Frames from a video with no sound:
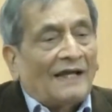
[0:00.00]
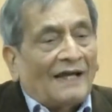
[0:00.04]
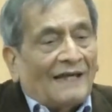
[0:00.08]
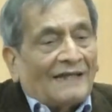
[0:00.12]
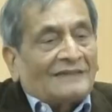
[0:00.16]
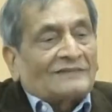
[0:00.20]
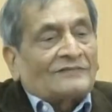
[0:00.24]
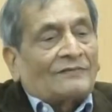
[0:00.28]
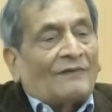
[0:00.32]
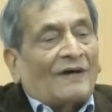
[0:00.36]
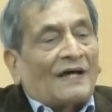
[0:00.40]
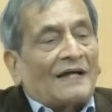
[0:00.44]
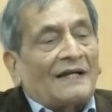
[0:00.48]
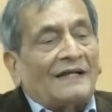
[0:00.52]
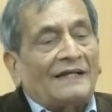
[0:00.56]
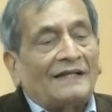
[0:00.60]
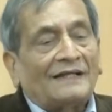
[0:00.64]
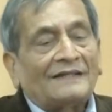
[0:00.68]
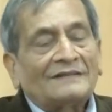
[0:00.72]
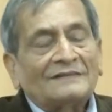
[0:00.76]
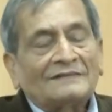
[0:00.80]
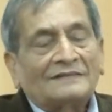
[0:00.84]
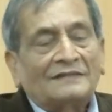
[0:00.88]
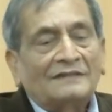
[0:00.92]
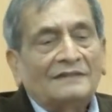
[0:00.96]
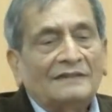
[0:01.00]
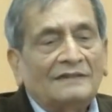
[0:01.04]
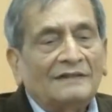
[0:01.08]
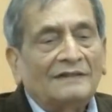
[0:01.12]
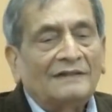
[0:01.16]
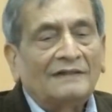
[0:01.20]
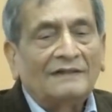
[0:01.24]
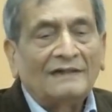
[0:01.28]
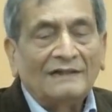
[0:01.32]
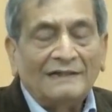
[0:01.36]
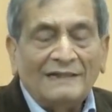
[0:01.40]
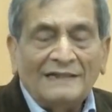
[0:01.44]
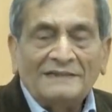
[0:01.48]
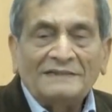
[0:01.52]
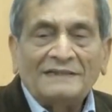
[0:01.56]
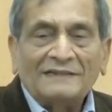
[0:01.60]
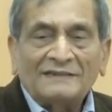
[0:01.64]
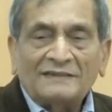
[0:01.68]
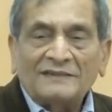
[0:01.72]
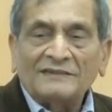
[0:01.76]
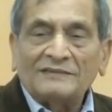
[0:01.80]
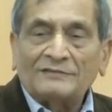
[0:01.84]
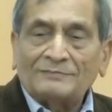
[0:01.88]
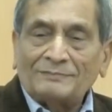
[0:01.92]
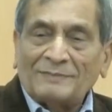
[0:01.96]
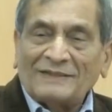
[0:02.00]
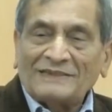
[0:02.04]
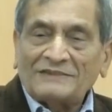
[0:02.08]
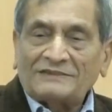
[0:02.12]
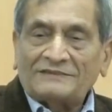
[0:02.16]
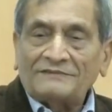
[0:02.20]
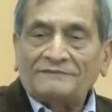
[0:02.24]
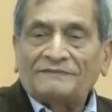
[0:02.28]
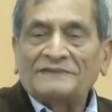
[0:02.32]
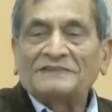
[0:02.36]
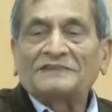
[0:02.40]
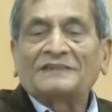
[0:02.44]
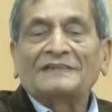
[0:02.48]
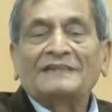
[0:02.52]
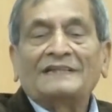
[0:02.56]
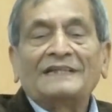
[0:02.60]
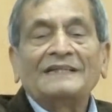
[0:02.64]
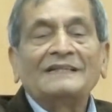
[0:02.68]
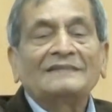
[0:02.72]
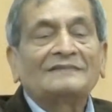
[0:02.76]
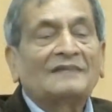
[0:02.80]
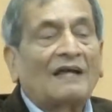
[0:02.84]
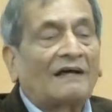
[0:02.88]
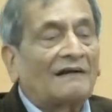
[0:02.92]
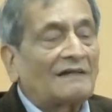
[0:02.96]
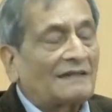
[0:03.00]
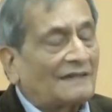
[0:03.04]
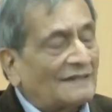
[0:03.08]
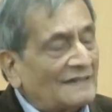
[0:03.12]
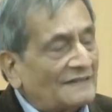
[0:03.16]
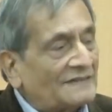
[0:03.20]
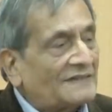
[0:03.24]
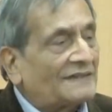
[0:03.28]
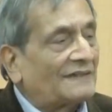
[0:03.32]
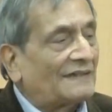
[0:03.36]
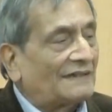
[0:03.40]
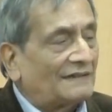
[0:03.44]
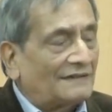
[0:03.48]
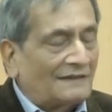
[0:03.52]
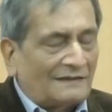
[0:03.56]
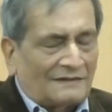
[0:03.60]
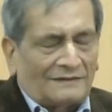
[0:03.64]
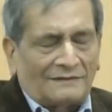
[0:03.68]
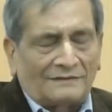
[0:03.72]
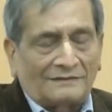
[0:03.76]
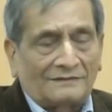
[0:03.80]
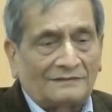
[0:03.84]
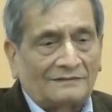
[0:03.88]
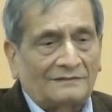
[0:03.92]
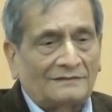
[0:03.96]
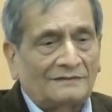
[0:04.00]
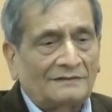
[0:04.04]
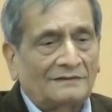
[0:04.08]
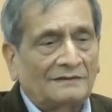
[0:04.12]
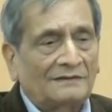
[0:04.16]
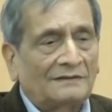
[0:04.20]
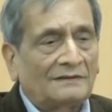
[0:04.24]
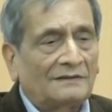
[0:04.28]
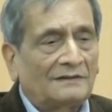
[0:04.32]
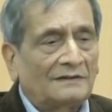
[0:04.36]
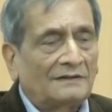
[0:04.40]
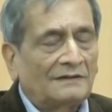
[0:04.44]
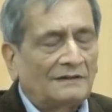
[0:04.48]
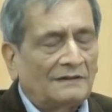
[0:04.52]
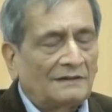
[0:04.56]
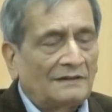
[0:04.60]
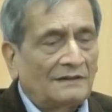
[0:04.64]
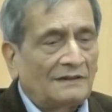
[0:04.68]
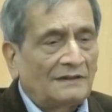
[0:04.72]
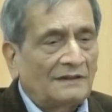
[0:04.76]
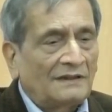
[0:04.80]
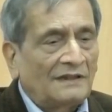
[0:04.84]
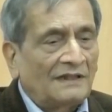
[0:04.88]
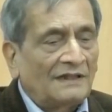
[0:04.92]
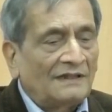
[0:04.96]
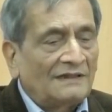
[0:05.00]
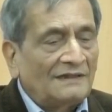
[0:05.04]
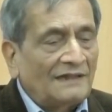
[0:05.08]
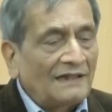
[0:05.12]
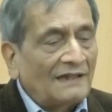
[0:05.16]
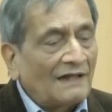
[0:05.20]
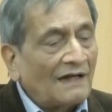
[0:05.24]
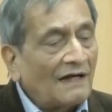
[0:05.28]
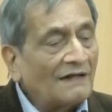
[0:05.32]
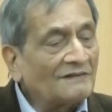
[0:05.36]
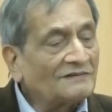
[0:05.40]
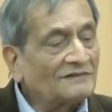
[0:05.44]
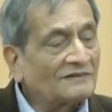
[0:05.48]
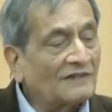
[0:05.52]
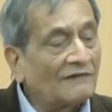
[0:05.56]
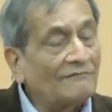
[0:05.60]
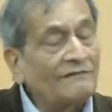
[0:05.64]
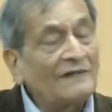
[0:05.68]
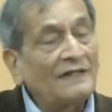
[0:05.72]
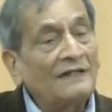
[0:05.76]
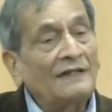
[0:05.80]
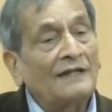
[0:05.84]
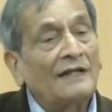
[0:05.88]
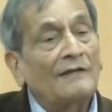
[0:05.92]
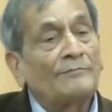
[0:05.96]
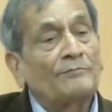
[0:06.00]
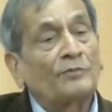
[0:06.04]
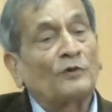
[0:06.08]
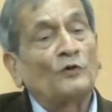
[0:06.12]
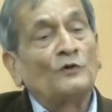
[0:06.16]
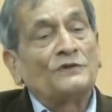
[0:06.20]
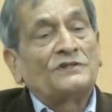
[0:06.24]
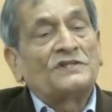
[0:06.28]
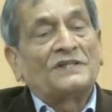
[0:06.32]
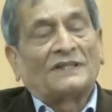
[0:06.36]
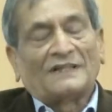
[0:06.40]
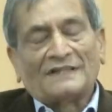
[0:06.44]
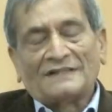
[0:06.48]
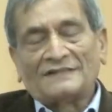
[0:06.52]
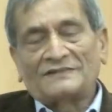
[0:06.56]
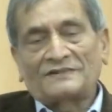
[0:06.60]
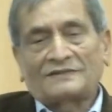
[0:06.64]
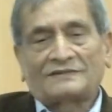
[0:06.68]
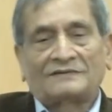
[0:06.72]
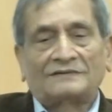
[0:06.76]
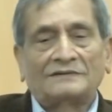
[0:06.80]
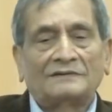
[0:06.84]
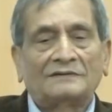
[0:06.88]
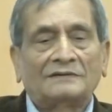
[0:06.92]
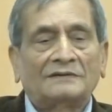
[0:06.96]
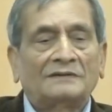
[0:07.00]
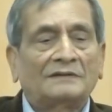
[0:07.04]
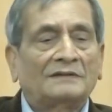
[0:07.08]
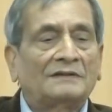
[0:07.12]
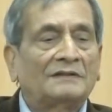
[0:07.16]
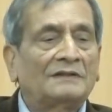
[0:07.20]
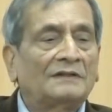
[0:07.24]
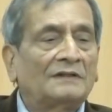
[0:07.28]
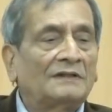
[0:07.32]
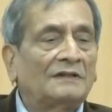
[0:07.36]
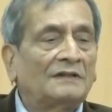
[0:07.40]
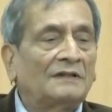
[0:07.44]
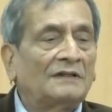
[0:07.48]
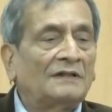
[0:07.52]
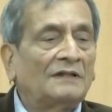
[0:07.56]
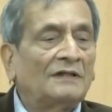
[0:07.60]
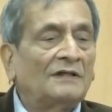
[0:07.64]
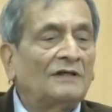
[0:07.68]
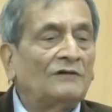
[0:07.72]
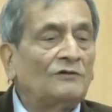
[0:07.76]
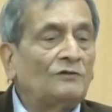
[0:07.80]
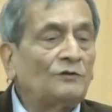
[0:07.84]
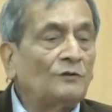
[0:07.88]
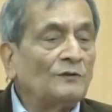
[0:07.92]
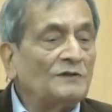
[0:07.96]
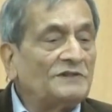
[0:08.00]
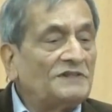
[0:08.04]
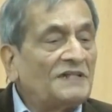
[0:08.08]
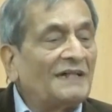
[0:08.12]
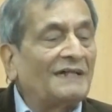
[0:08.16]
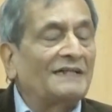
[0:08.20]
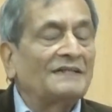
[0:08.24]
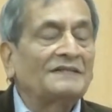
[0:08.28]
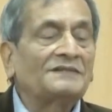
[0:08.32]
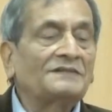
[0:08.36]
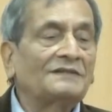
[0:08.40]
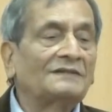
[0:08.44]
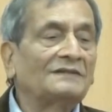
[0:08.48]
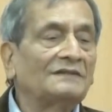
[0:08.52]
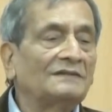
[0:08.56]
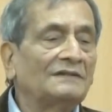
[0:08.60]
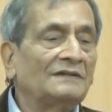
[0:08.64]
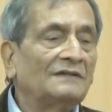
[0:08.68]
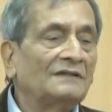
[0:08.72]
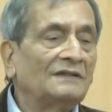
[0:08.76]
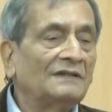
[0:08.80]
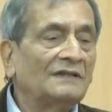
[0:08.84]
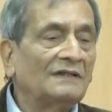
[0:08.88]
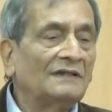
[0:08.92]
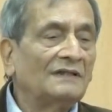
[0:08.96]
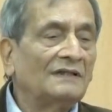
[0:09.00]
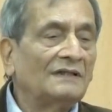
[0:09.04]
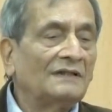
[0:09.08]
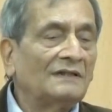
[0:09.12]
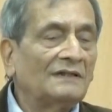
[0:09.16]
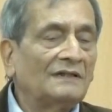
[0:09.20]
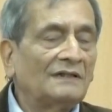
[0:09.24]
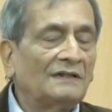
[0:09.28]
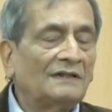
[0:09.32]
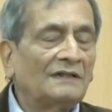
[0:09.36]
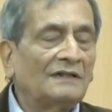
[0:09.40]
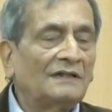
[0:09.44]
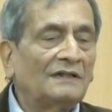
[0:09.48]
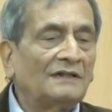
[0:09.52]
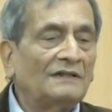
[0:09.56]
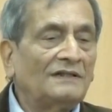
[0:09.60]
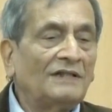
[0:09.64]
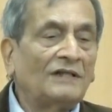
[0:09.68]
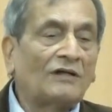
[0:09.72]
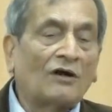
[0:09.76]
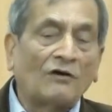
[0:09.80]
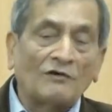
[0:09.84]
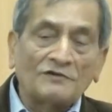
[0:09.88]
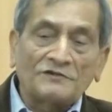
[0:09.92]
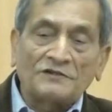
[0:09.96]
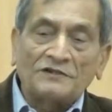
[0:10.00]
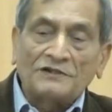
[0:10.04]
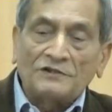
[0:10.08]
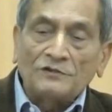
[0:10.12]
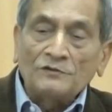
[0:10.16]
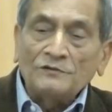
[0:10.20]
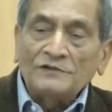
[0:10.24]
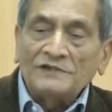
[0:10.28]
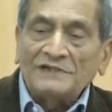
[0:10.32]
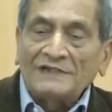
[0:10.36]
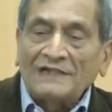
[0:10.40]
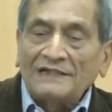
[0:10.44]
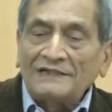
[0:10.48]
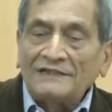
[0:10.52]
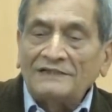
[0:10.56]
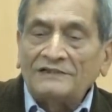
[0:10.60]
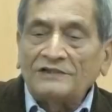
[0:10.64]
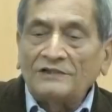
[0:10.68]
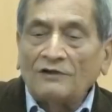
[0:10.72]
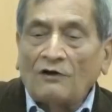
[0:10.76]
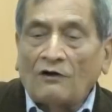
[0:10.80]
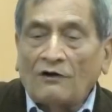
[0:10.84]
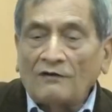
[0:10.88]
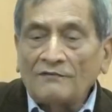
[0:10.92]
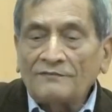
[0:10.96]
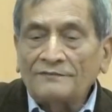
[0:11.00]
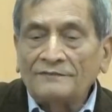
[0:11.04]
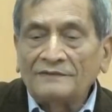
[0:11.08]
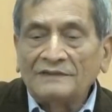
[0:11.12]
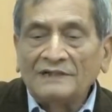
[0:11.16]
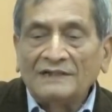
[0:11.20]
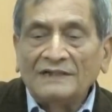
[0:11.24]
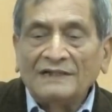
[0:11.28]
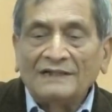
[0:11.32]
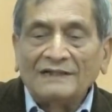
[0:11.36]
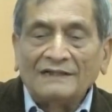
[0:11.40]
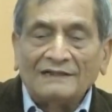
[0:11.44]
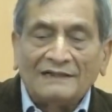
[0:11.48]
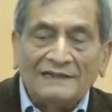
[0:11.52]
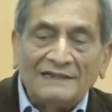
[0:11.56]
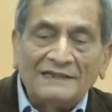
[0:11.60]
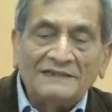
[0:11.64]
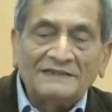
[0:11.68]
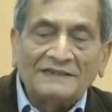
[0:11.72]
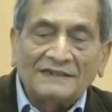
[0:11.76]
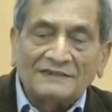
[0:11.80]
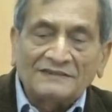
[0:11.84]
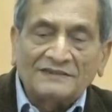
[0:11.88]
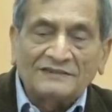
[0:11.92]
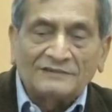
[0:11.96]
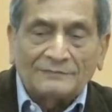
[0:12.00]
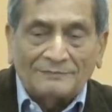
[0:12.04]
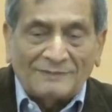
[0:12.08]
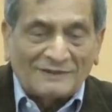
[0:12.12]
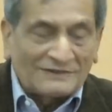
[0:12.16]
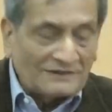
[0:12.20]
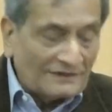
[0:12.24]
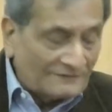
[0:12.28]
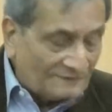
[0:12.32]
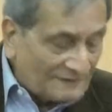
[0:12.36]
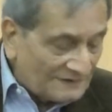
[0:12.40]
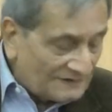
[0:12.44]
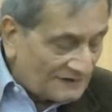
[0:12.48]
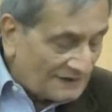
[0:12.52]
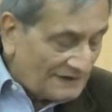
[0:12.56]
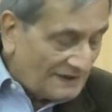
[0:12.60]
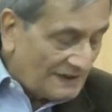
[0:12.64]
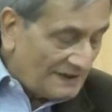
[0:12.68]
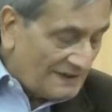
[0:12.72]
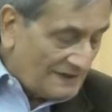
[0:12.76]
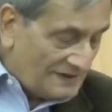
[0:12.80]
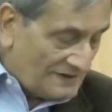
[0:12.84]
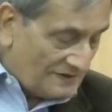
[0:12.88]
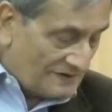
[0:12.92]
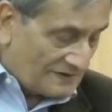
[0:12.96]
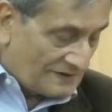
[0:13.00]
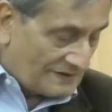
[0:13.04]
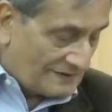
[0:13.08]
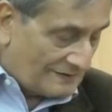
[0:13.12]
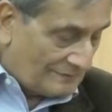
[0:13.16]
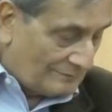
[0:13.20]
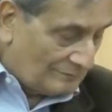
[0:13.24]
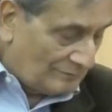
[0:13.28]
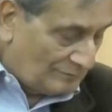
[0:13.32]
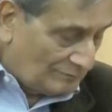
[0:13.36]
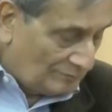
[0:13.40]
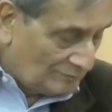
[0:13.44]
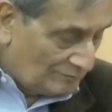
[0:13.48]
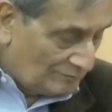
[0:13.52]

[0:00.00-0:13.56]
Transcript: As far as religious specificities are concerned, there are several approaches to judge the constitutionality of religious specificities.